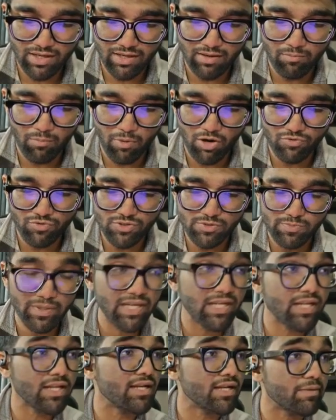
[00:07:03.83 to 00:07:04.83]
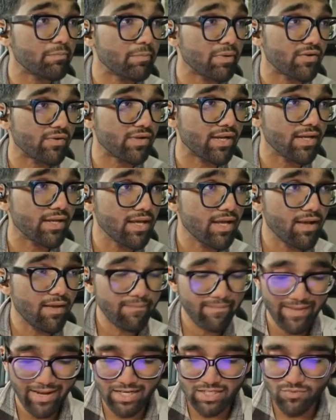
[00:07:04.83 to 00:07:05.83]
amorphous material in between.
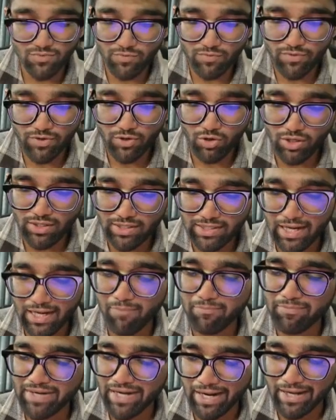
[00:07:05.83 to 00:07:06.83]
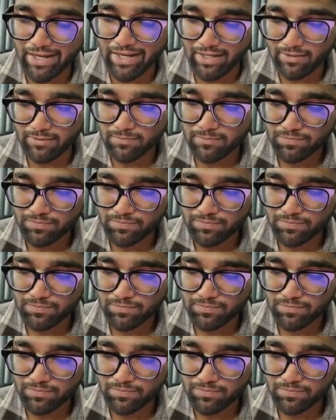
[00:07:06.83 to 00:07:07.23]
And that is what we call tram tracking.